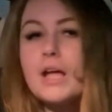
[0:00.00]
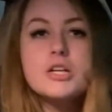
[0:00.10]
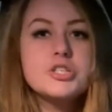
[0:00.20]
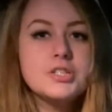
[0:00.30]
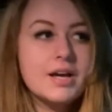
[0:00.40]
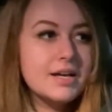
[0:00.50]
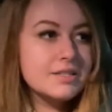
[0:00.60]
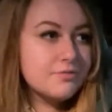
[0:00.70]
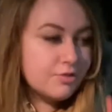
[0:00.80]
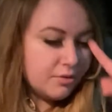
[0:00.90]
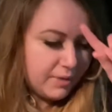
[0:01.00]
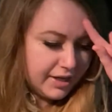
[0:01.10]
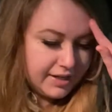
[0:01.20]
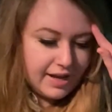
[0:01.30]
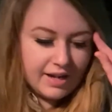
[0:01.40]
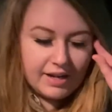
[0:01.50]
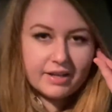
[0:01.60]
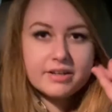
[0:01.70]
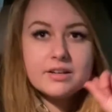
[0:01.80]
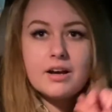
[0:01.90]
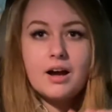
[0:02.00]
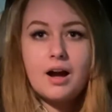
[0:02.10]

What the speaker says: She asked for magnetic